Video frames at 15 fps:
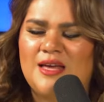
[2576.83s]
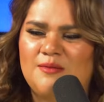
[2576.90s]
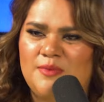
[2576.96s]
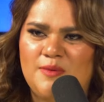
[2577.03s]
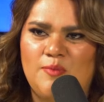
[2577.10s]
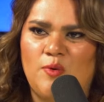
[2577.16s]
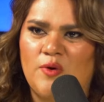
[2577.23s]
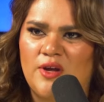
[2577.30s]
that'd
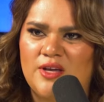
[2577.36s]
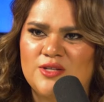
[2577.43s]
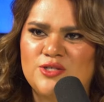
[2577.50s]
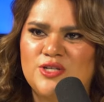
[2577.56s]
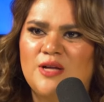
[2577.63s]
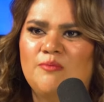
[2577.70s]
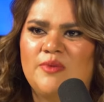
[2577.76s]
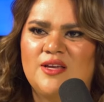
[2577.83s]
be boring as
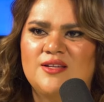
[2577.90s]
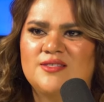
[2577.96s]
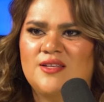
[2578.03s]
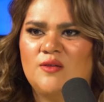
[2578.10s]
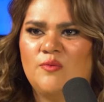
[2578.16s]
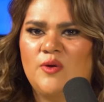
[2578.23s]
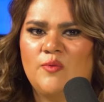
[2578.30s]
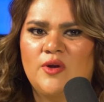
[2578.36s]
shit because
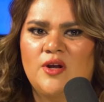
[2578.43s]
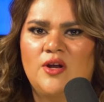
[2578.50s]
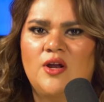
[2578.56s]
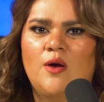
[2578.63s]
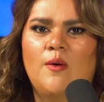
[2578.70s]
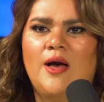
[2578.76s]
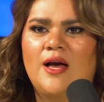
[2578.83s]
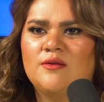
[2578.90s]
then we wouldn't
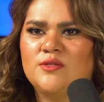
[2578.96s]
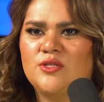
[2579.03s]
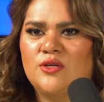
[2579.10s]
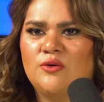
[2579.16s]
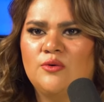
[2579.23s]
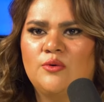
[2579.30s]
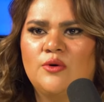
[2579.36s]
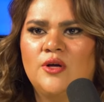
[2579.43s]
know how
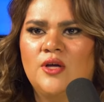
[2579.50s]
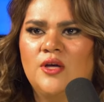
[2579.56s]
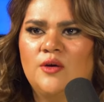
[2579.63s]
to,